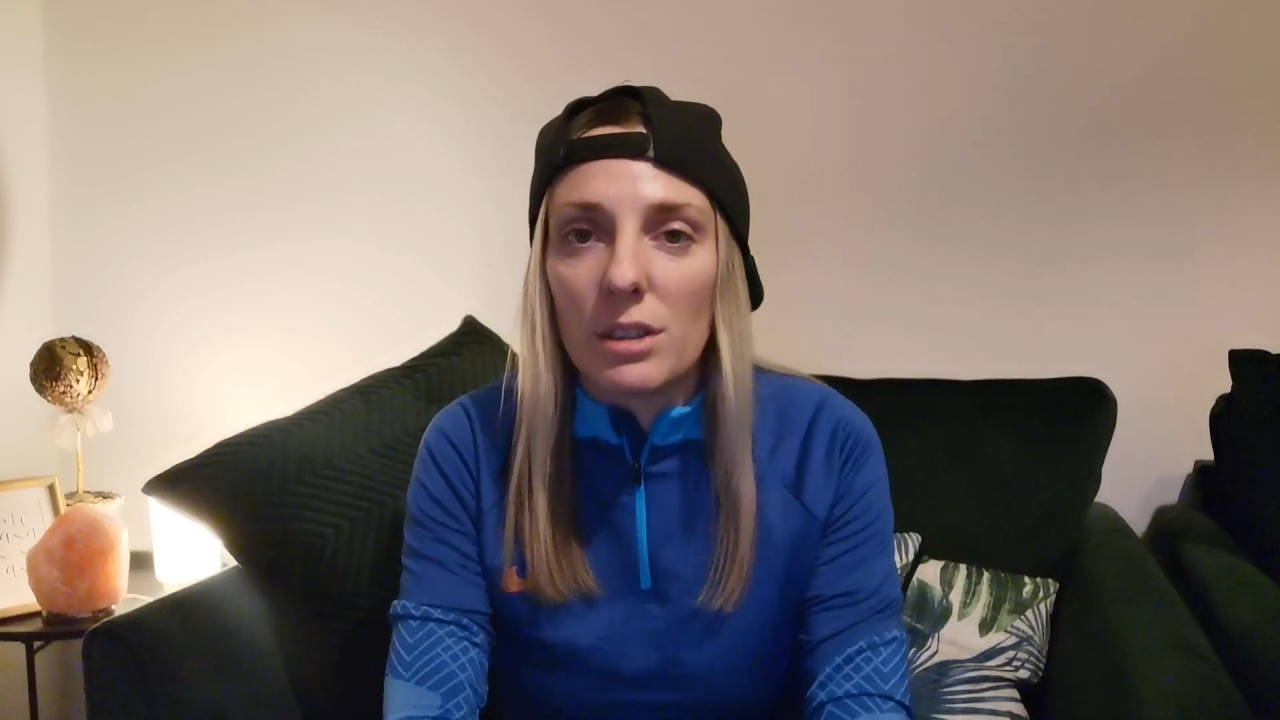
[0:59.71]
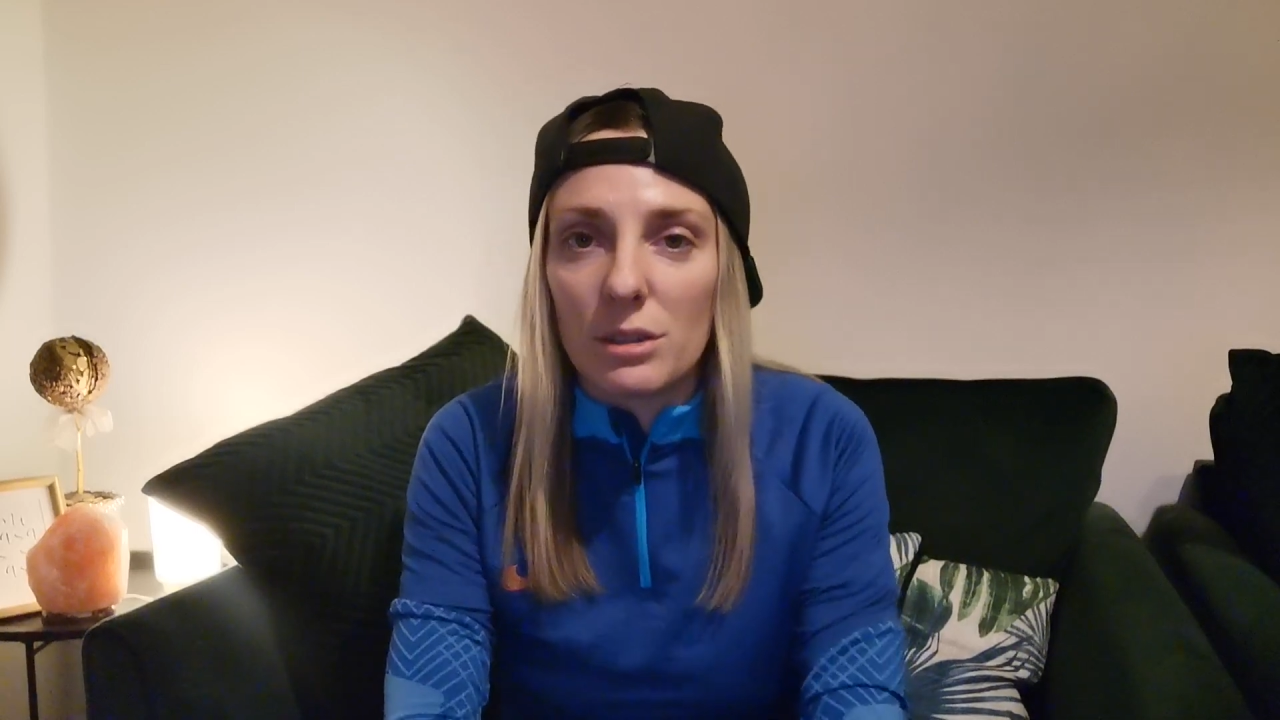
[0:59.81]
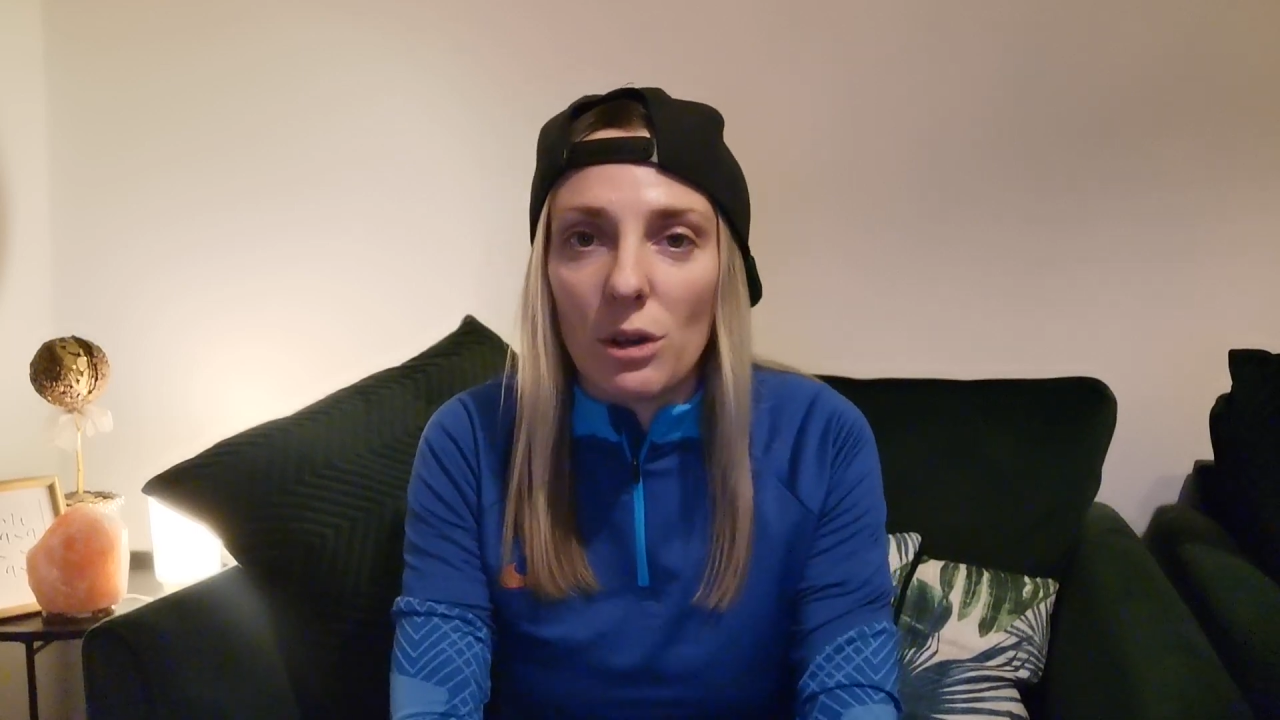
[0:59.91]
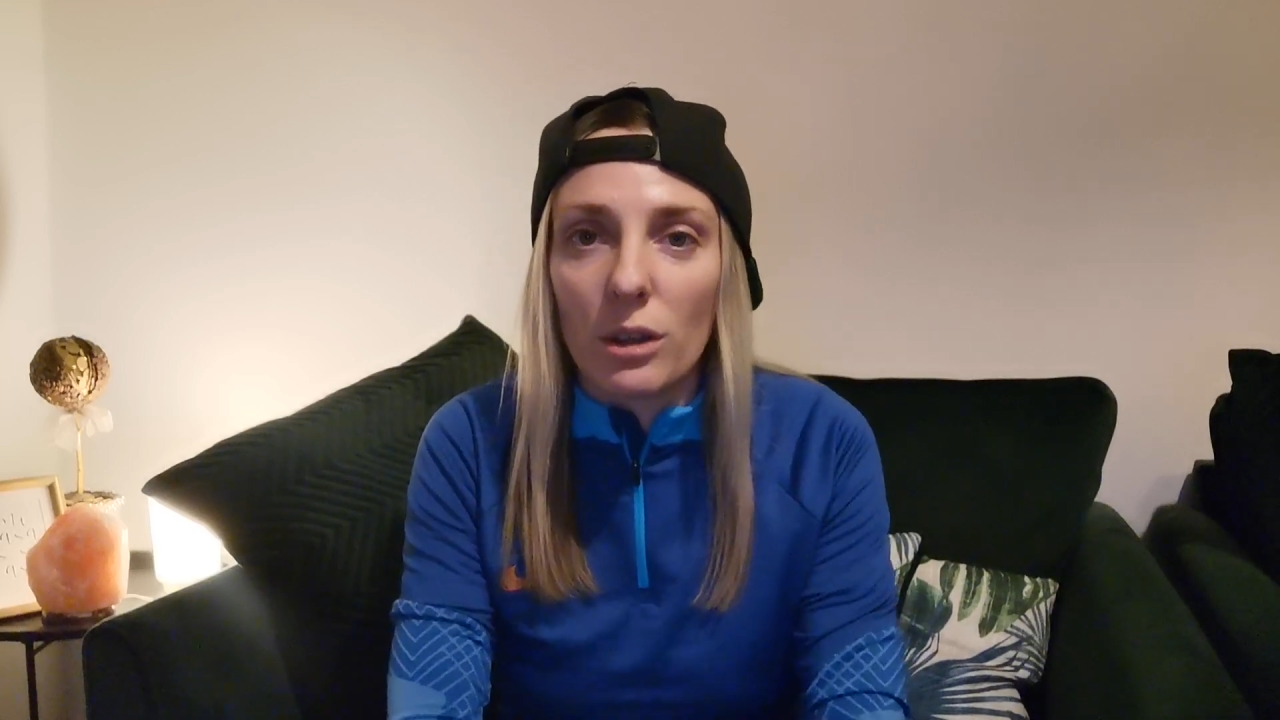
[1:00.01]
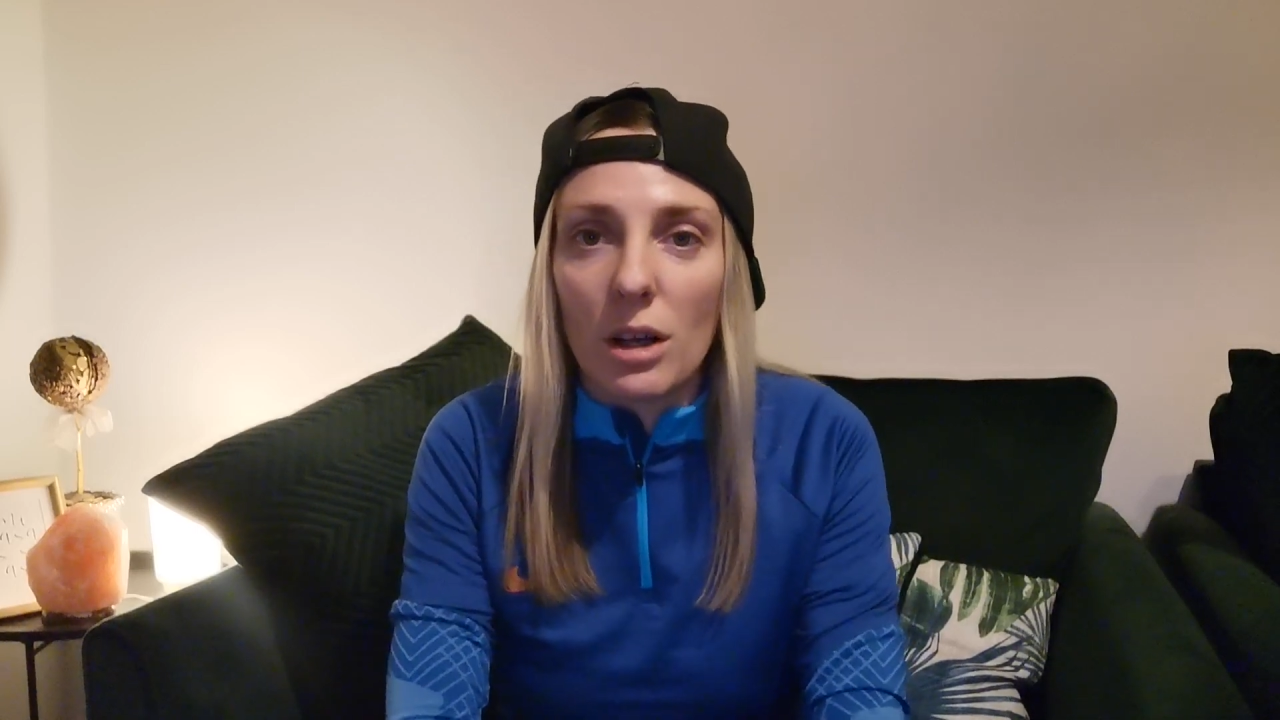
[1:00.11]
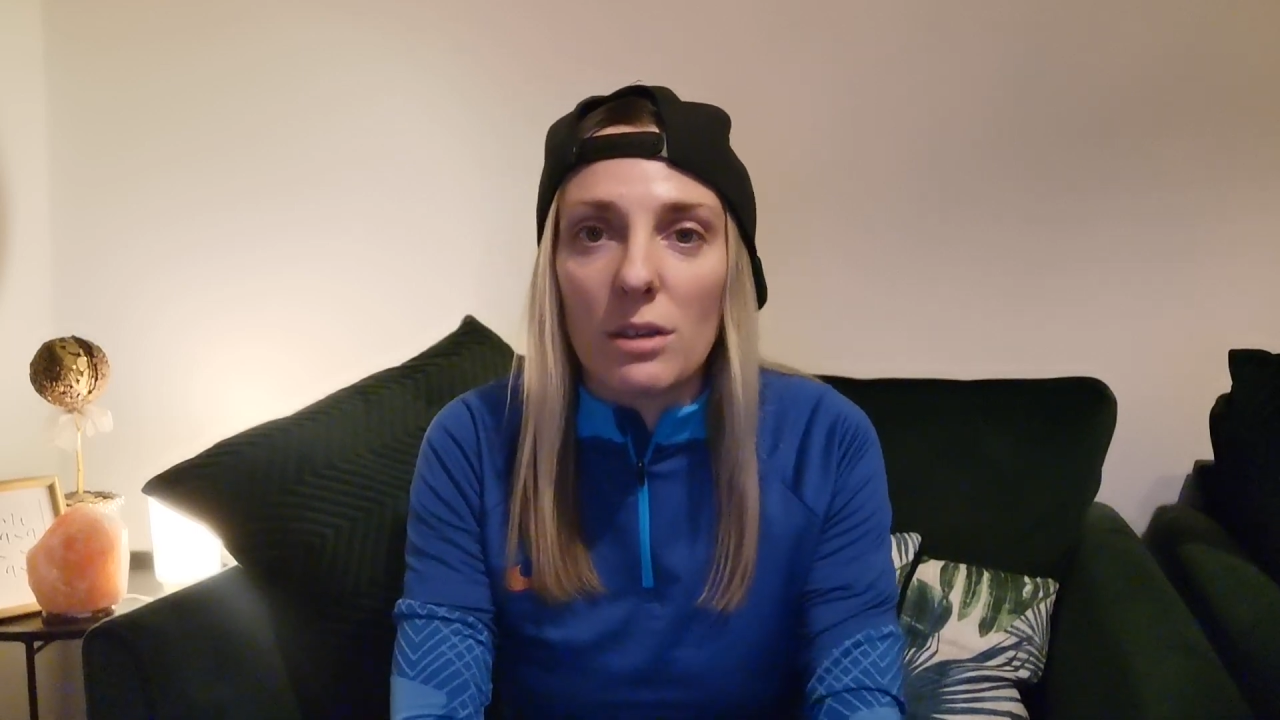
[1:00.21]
to score